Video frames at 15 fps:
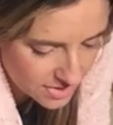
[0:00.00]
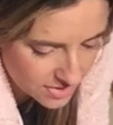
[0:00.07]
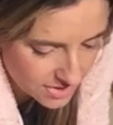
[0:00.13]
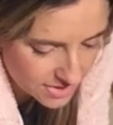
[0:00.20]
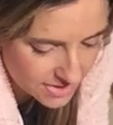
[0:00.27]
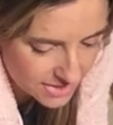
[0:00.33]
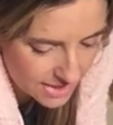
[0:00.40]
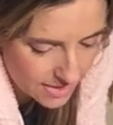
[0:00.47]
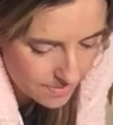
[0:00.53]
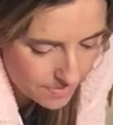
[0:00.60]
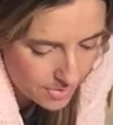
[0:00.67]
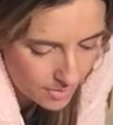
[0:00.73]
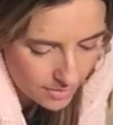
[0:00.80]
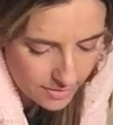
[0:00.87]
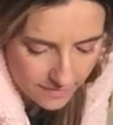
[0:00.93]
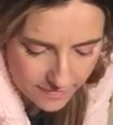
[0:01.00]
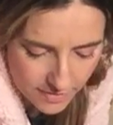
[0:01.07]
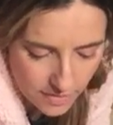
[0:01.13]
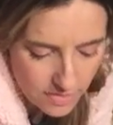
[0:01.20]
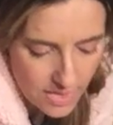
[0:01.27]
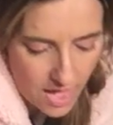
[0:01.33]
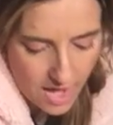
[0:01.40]
at the same part of the
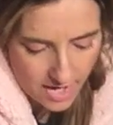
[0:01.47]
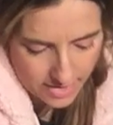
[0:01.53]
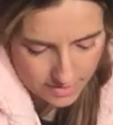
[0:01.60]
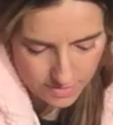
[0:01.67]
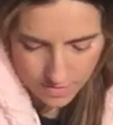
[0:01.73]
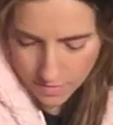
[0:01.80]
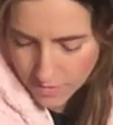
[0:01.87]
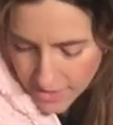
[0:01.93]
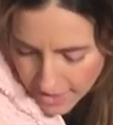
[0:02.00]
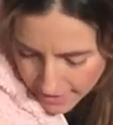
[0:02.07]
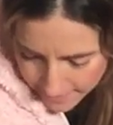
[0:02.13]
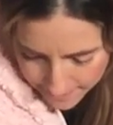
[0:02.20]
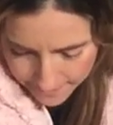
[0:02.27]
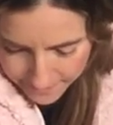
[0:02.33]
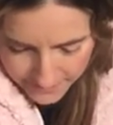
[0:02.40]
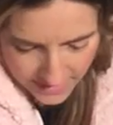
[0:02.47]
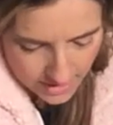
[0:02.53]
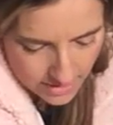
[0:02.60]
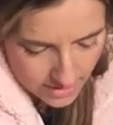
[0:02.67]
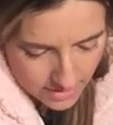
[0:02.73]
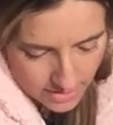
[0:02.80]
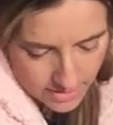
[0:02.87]
line. Okay,
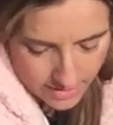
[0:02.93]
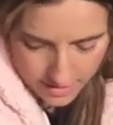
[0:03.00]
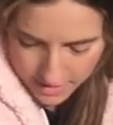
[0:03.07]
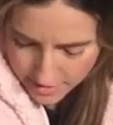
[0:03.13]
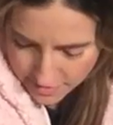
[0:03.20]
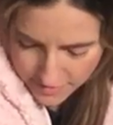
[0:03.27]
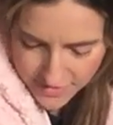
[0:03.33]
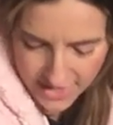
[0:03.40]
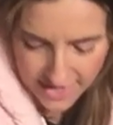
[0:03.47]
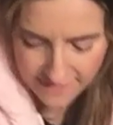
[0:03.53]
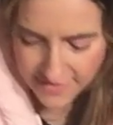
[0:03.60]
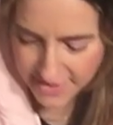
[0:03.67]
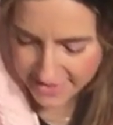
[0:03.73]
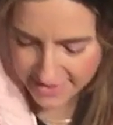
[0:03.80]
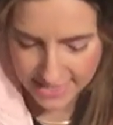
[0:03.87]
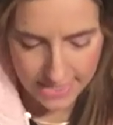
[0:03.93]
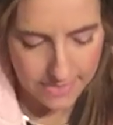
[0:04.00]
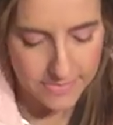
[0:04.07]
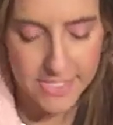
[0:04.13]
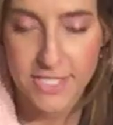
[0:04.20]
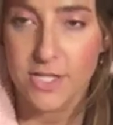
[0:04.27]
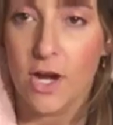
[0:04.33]
They have the
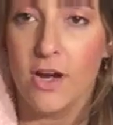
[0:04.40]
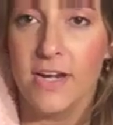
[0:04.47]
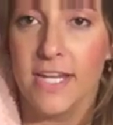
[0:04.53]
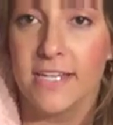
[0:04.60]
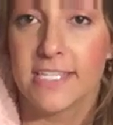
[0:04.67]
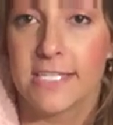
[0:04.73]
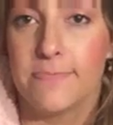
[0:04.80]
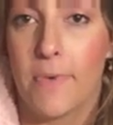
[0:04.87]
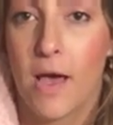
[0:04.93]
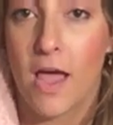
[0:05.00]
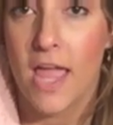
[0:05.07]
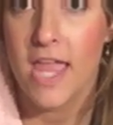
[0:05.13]
same starting spot.